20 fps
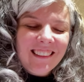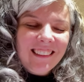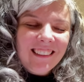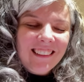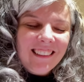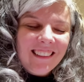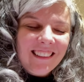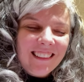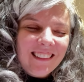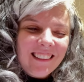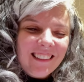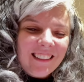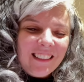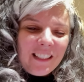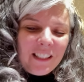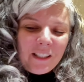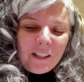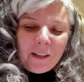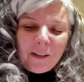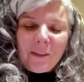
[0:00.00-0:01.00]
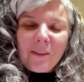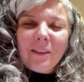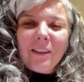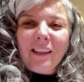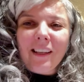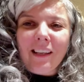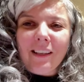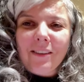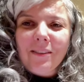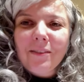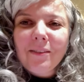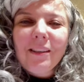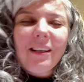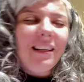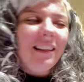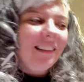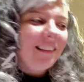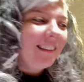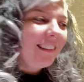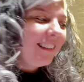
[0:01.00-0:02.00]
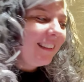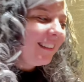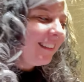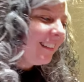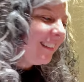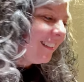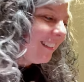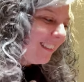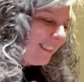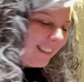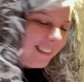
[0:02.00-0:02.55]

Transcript: Yeah. Okay. Like and subscribe. Well,